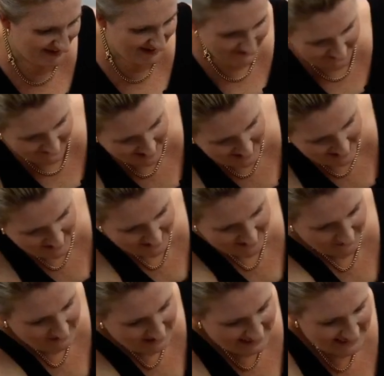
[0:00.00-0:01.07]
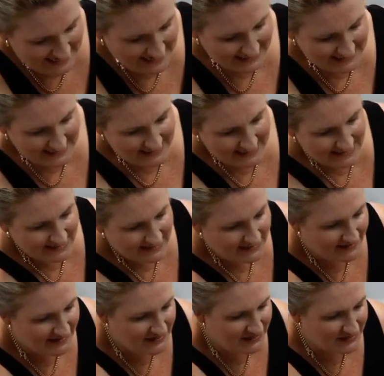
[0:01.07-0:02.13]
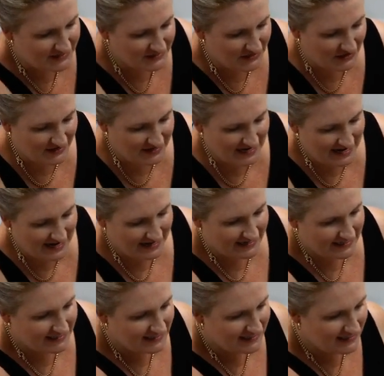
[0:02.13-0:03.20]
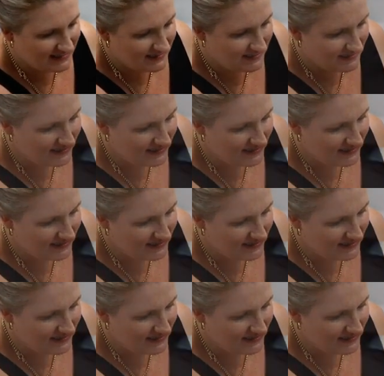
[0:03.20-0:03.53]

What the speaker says: Rightio, so we're connected, so then you just go next.